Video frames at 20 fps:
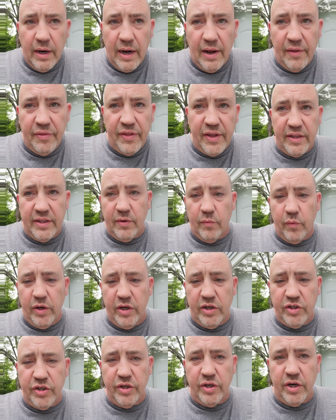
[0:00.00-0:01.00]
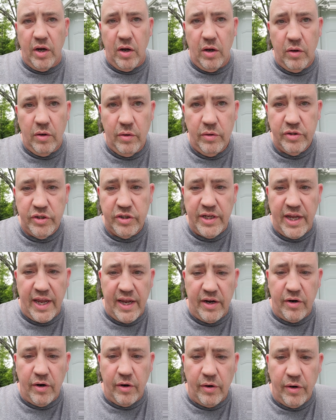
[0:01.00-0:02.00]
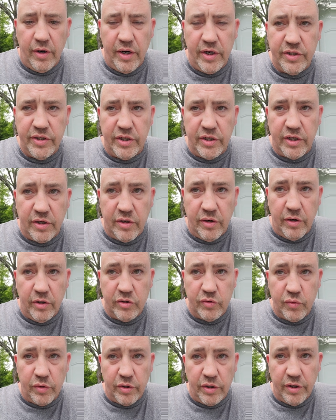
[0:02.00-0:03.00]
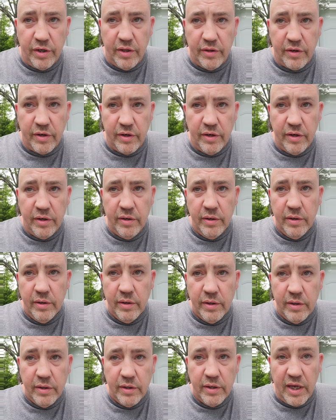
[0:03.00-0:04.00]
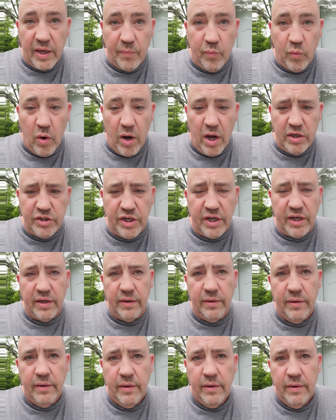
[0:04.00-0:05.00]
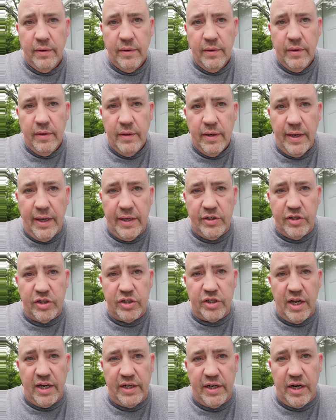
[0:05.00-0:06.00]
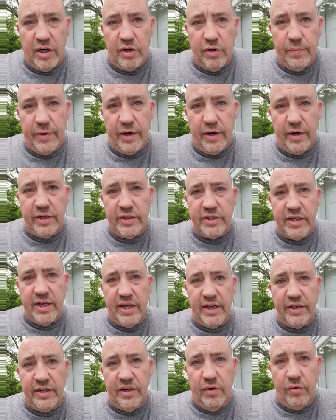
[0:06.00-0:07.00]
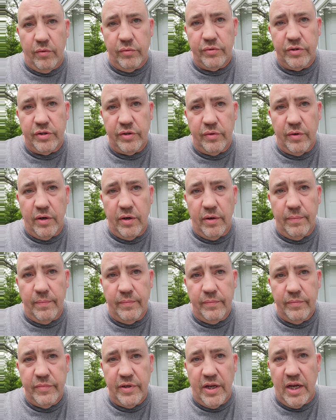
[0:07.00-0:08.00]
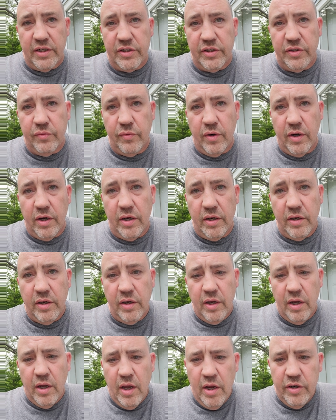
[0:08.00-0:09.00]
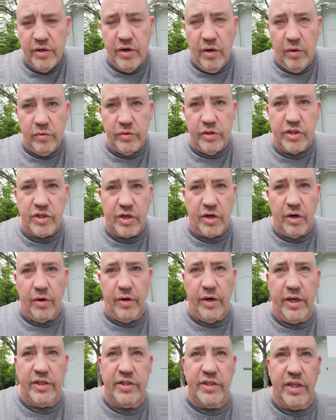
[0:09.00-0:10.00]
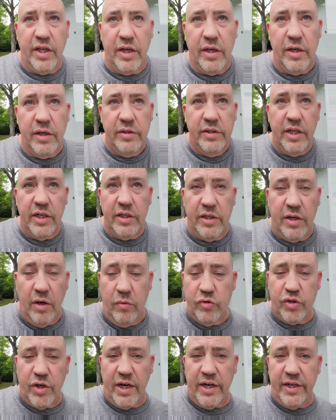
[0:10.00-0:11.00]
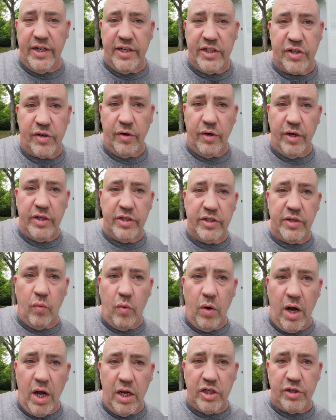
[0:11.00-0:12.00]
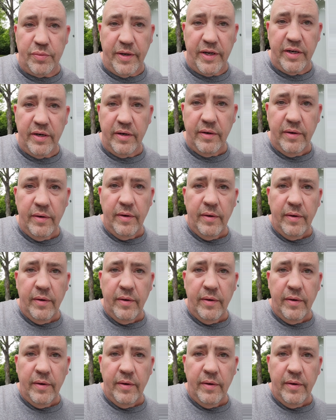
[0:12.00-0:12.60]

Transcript: I think that we should all stay encouraged, encourage one another, keep watching. And just like Doctor Barry said, don't to, um, not to, uh, don't discourage the, don't try to discourage the watchman